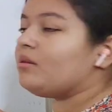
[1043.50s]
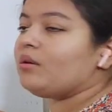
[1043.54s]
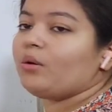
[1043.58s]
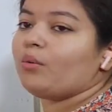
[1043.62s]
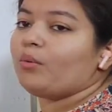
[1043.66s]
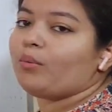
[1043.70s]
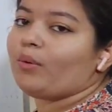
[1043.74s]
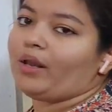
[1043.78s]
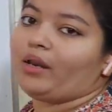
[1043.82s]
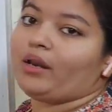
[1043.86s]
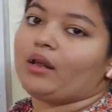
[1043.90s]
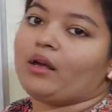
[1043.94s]
1.
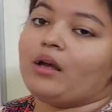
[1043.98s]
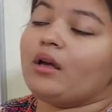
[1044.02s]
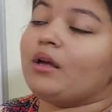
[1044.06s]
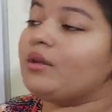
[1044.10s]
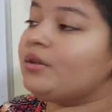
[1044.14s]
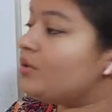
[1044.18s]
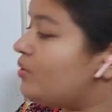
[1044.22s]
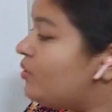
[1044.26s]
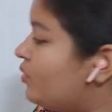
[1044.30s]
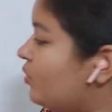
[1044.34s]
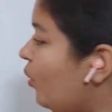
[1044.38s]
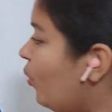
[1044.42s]

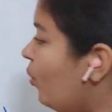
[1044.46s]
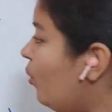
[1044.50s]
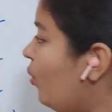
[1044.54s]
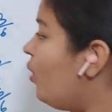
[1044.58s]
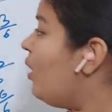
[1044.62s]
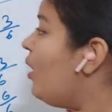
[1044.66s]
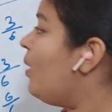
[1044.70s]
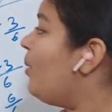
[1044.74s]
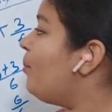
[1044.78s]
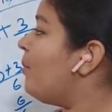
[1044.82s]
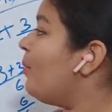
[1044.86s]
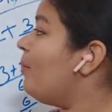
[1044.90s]
So
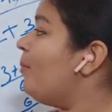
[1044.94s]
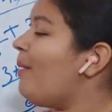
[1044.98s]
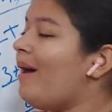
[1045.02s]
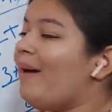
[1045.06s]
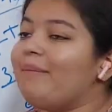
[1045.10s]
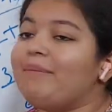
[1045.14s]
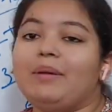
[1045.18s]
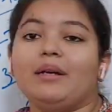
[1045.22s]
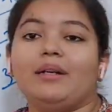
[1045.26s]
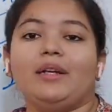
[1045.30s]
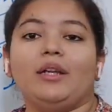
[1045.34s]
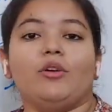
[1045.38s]

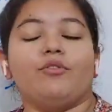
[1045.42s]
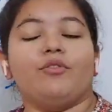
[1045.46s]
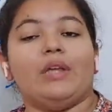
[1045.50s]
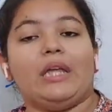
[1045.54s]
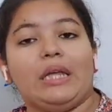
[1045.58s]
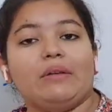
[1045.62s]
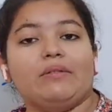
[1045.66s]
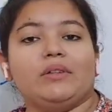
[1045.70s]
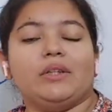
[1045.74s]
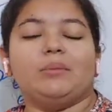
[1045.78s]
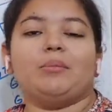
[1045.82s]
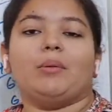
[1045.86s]
probability of even
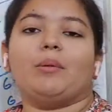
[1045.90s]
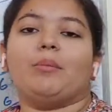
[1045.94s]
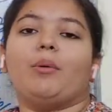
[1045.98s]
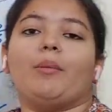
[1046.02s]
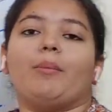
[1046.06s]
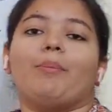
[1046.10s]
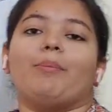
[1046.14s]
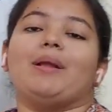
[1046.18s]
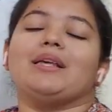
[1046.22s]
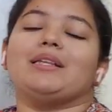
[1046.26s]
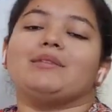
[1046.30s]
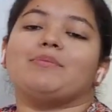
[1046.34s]

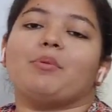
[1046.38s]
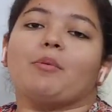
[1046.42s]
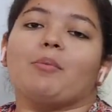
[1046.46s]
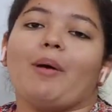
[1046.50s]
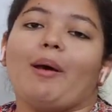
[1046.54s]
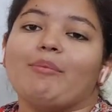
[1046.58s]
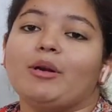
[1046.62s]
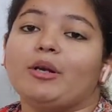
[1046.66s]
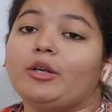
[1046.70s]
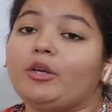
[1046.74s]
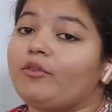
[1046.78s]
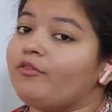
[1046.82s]
plus probability
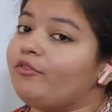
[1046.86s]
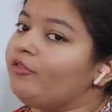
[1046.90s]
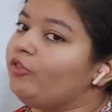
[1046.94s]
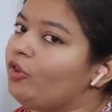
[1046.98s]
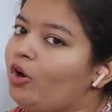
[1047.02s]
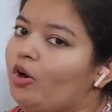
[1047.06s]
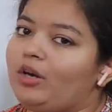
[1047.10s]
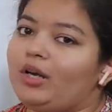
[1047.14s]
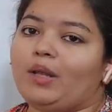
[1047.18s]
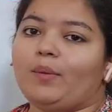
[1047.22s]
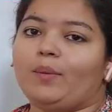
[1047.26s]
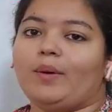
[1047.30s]
of not
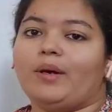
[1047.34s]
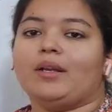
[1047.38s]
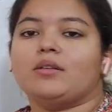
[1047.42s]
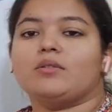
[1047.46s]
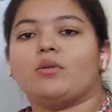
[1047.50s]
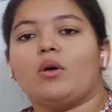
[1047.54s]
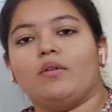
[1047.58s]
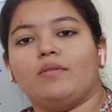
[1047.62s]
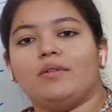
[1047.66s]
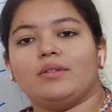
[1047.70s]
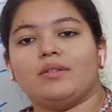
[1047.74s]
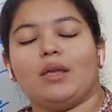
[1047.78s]
even is
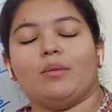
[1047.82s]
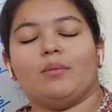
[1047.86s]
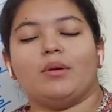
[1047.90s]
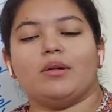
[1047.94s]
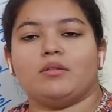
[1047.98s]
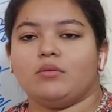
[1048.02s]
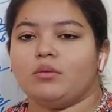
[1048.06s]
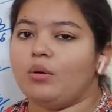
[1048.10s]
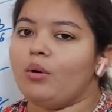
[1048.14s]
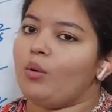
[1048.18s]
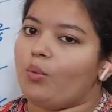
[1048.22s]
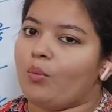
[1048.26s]
always equals to
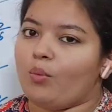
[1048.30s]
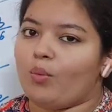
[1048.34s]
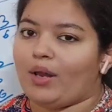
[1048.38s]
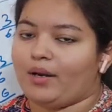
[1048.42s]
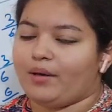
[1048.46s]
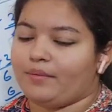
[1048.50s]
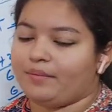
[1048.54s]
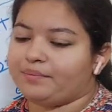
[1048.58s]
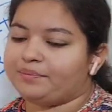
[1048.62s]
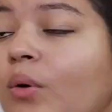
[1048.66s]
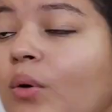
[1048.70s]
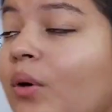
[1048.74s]
1.
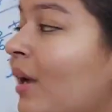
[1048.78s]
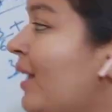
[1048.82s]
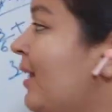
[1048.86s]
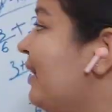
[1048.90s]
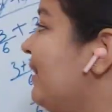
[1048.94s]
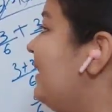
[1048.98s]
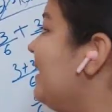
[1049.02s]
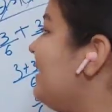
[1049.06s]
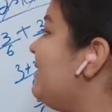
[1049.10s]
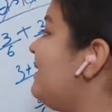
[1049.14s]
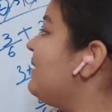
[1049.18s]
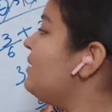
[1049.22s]
So
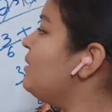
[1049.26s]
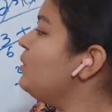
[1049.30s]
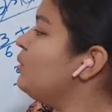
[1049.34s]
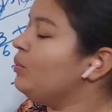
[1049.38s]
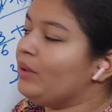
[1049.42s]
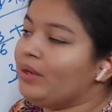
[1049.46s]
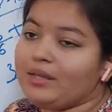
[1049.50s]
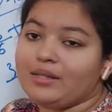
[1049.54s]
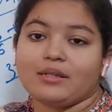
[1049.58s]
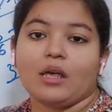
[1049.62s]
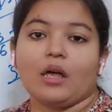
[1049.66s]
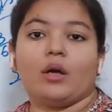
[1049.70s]
this is
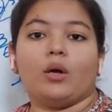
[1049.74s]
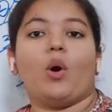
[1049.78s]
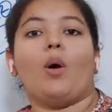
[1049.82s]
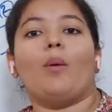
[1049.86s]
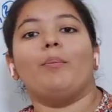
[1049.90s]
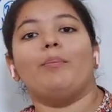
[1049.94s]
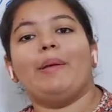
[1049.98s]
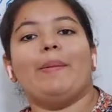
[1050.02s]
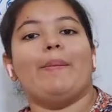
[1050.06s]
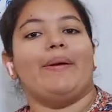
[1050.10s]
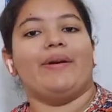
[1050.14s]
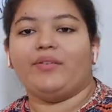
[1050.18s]
known as
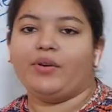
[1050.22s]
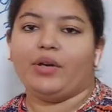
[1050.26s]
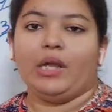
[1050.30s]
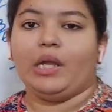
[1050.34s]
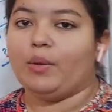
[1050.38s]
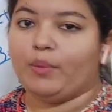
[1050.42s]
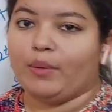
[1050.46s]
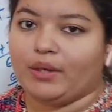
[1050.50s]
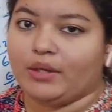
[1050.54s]
complementary